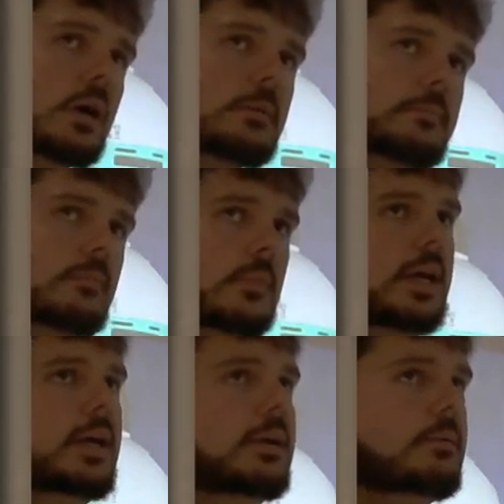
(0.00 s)

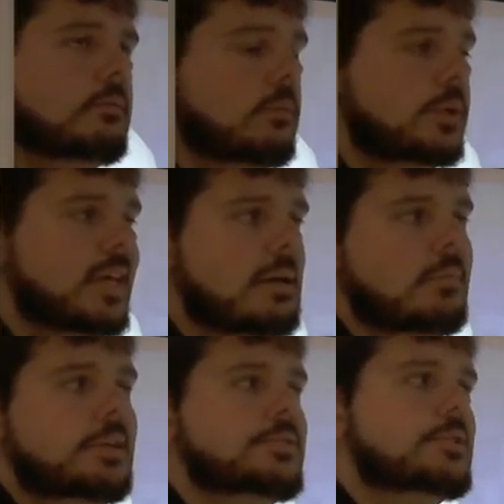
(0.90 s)
And what that means is
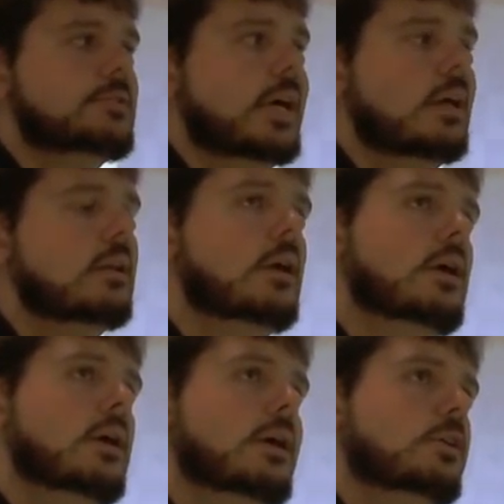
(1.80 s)
that your
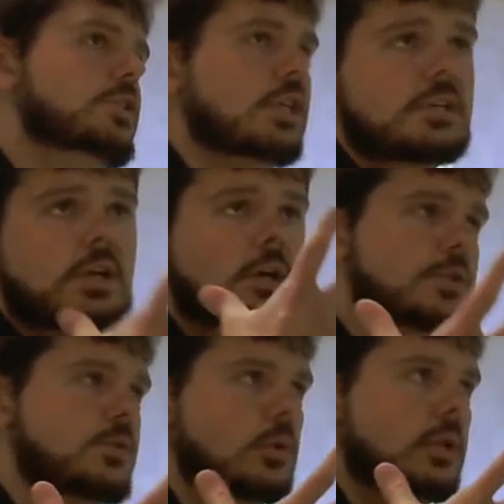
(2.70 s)
skin tones will
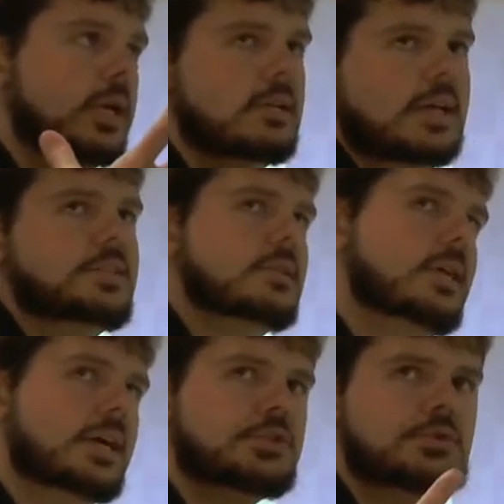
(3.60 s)
look nice and
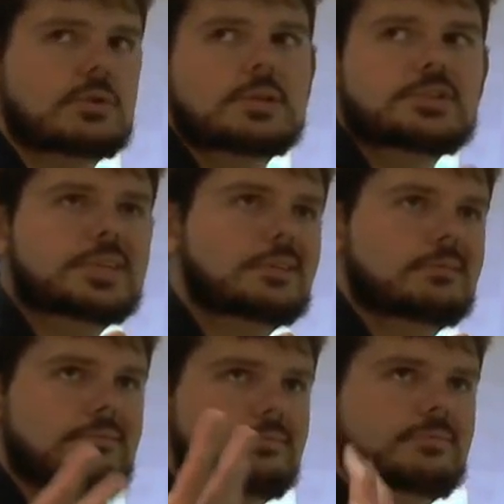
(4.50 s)
natural instead of
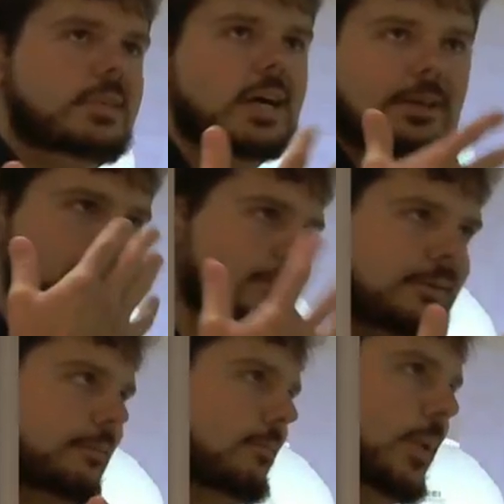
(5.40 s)
yellow or
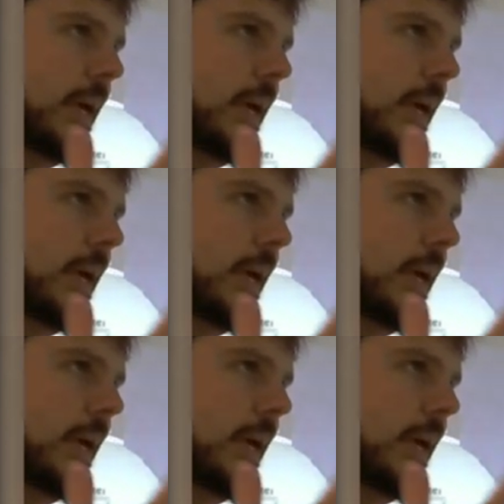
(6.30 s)
weird and